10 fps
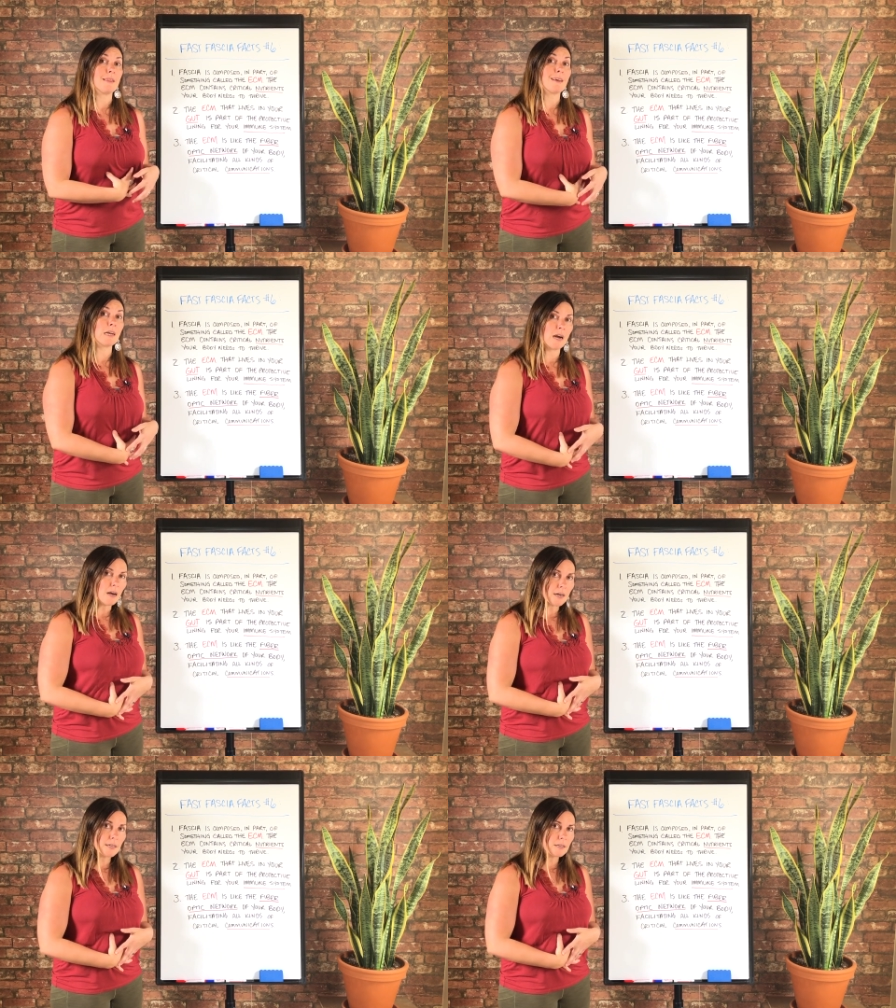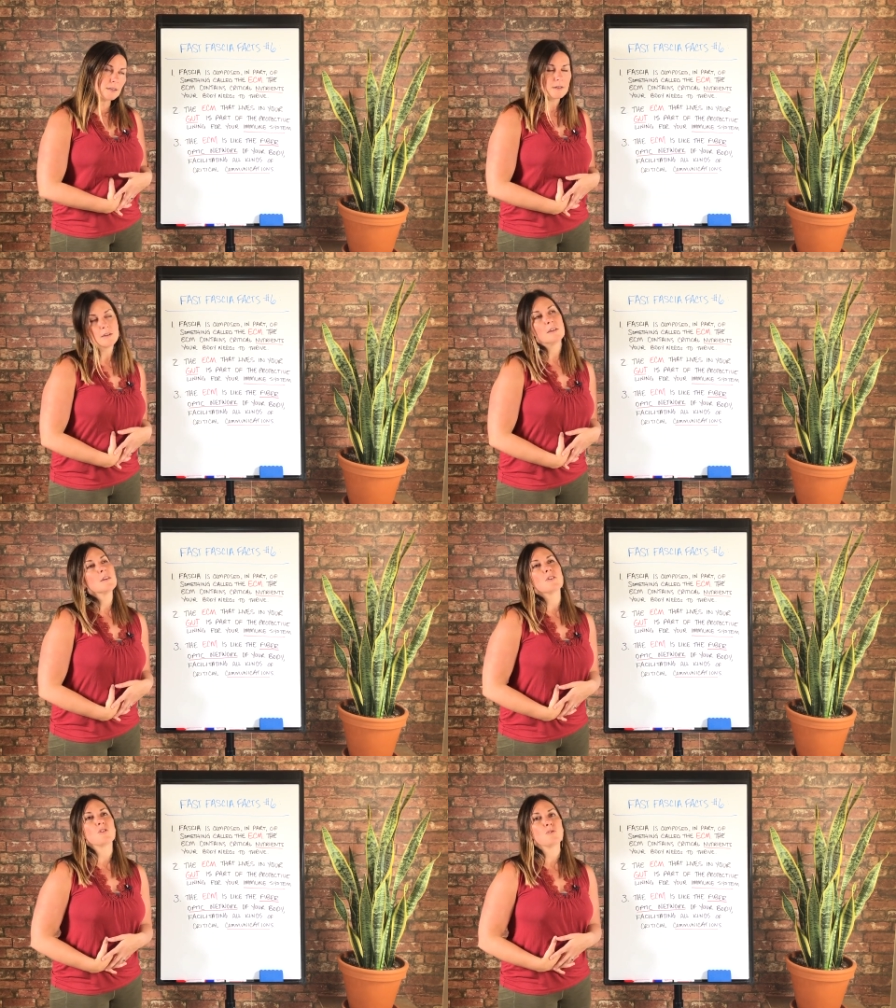in the gut
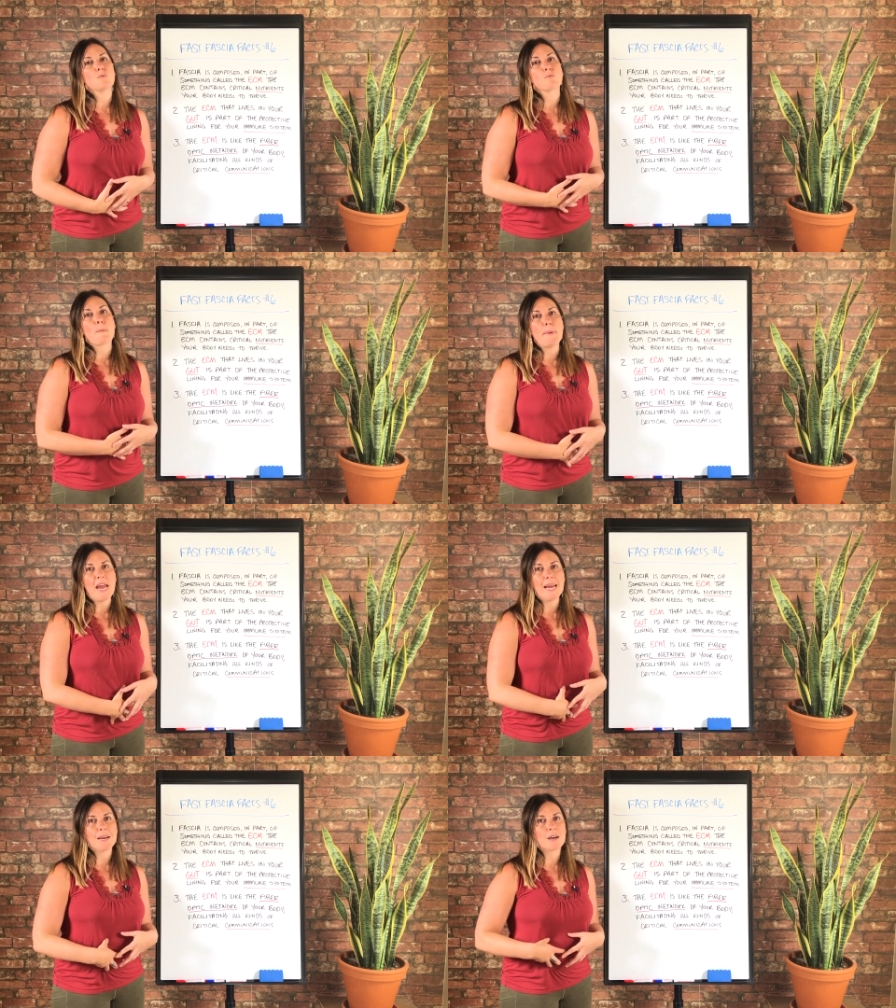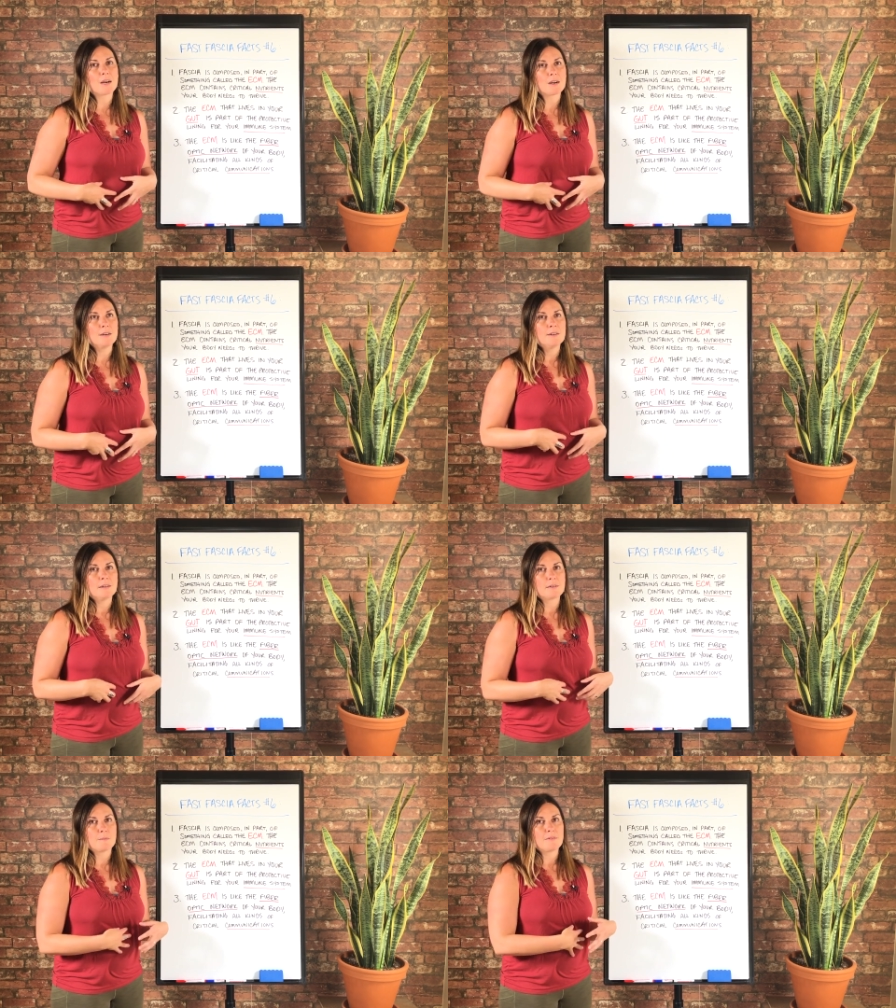to repair
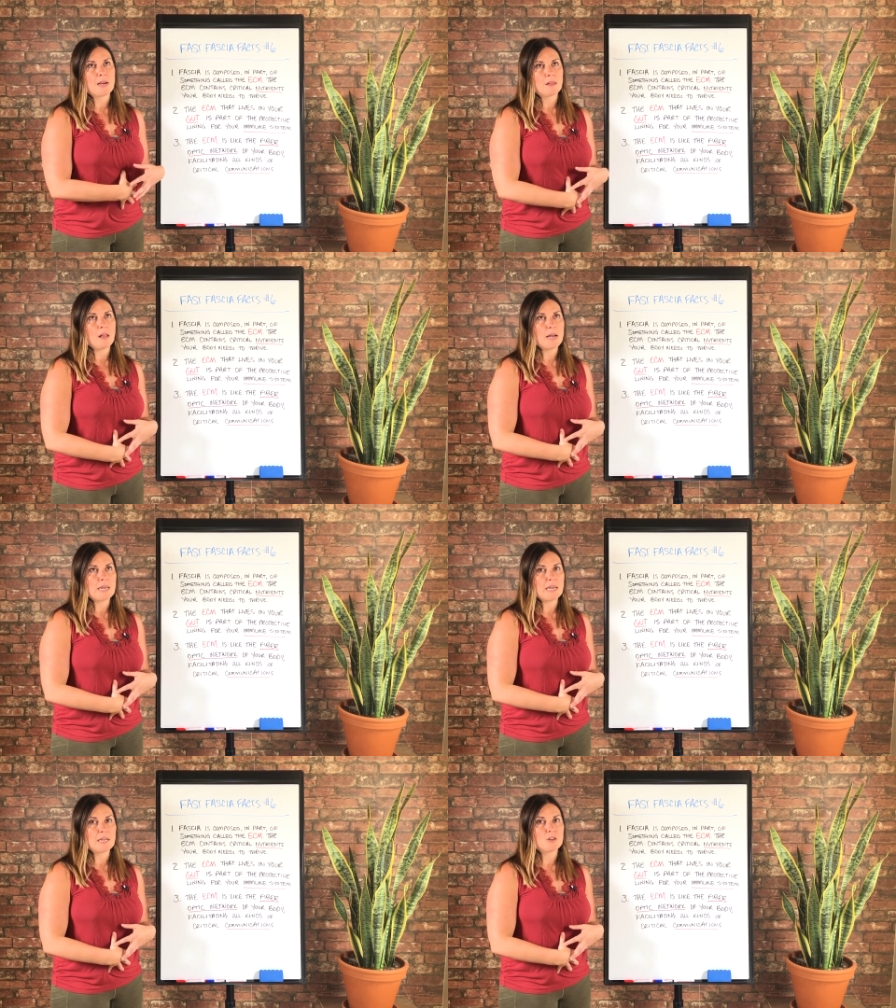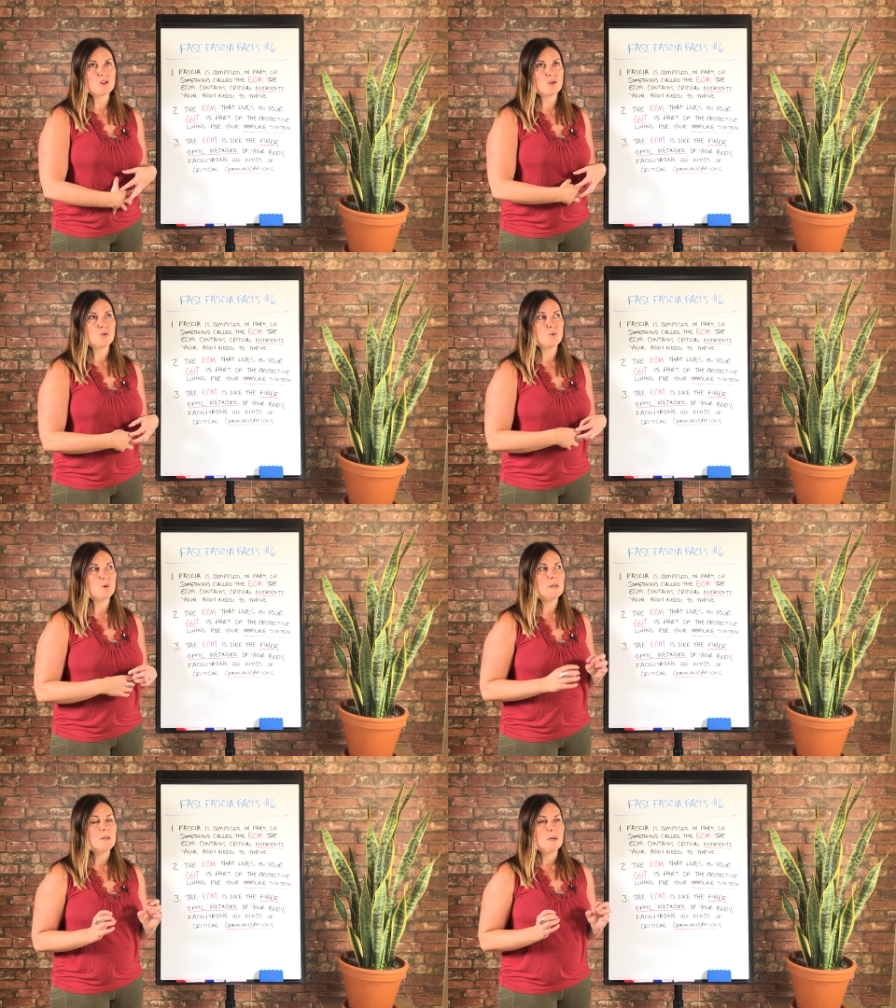some of that lining,
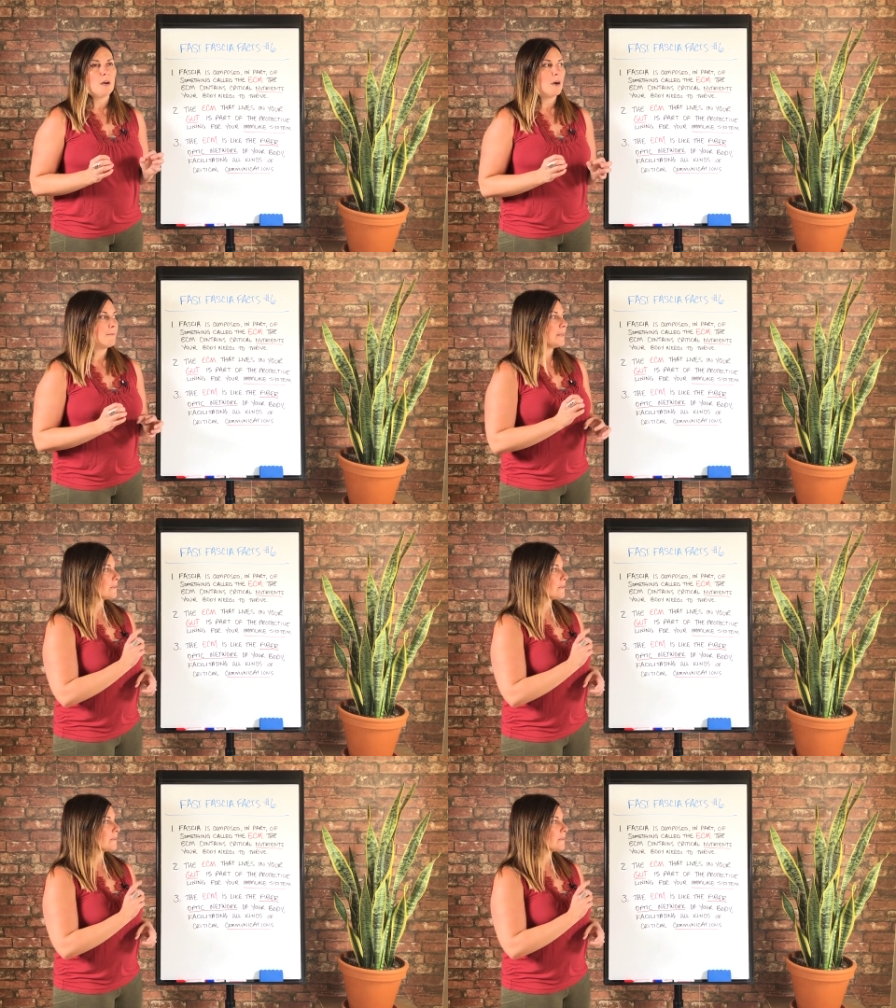to um,